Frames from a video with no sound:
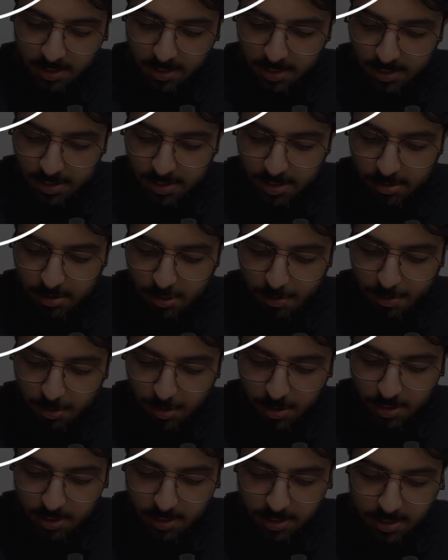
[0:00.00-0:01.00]

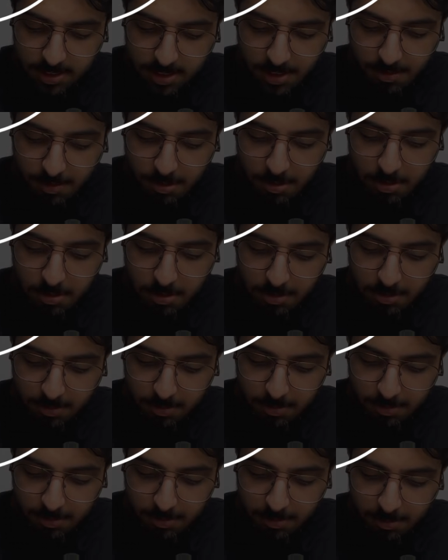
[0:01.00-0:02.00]
0.7
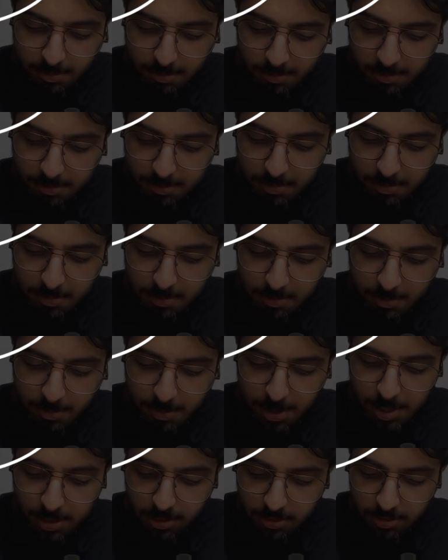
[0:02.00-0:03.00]

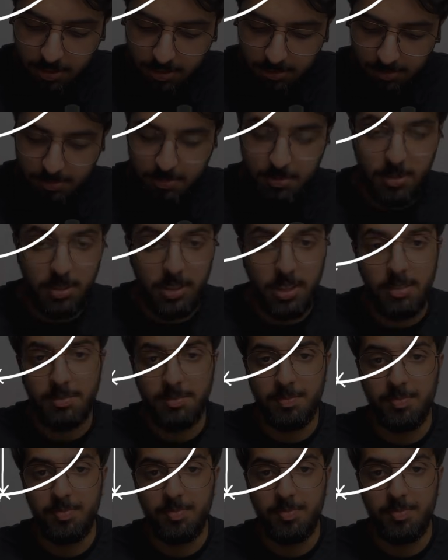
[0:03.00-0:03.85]
meters. Okay,